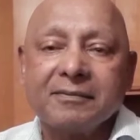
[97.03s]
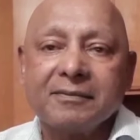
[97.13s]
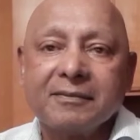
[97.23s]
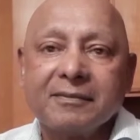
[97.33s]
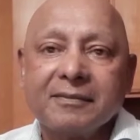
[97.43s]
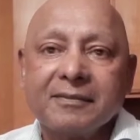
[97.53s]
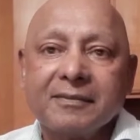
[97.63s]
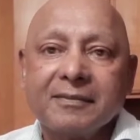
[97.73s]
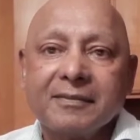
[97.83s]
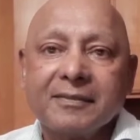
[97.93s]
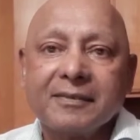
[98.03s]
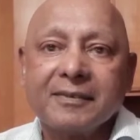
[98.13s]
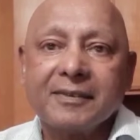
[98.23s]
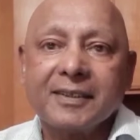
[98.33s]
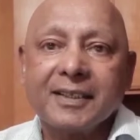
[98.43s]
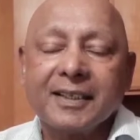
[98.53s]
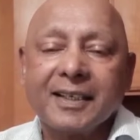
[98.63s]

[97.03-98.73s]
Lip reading: [no speech]